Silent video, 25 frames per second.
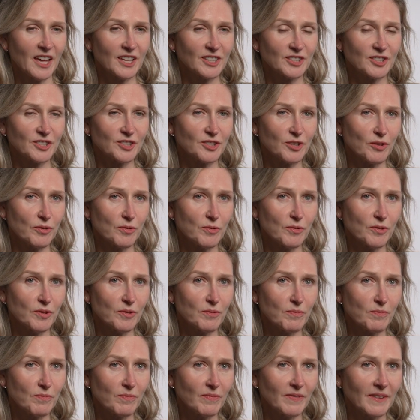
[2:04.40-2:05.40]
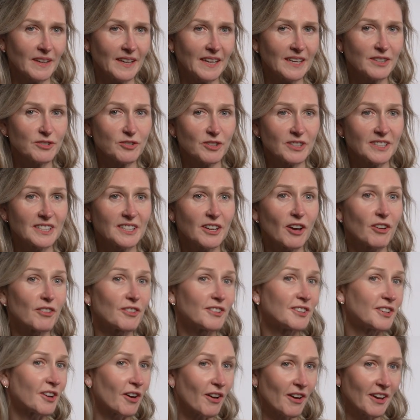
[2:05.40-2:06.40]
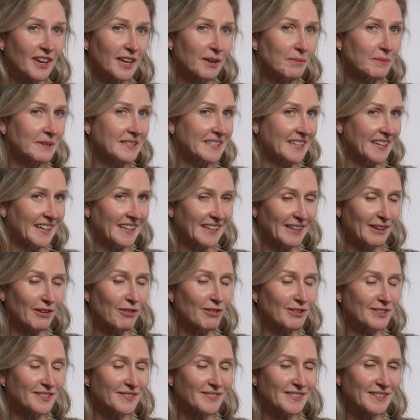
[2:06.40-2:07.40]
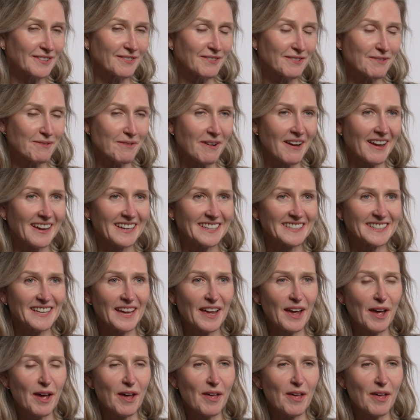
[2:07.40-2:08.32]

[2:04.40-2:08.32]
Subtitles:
So the estrogen, now it can be taken lots of different ways.